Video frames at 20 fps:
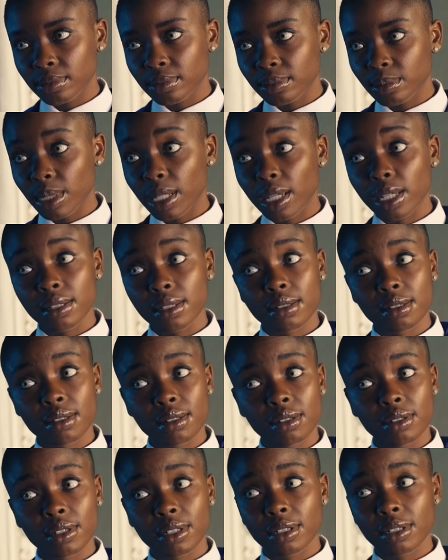Because
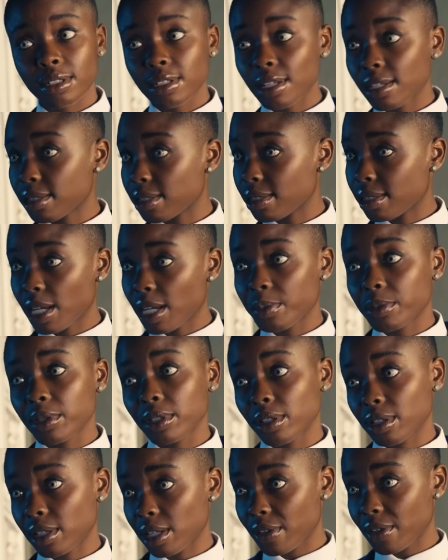you're just the type they're
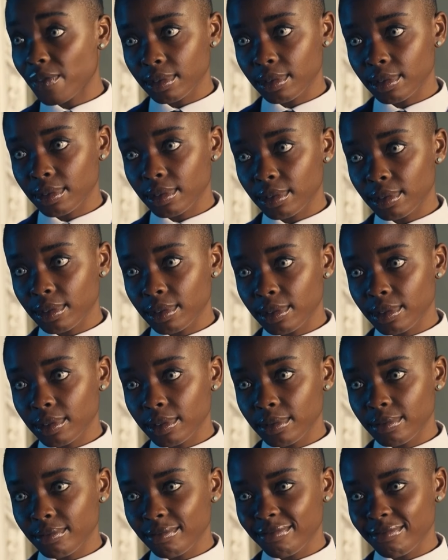looking for. You care
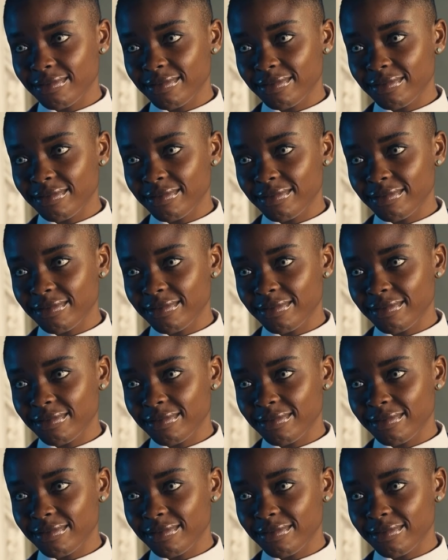anyway.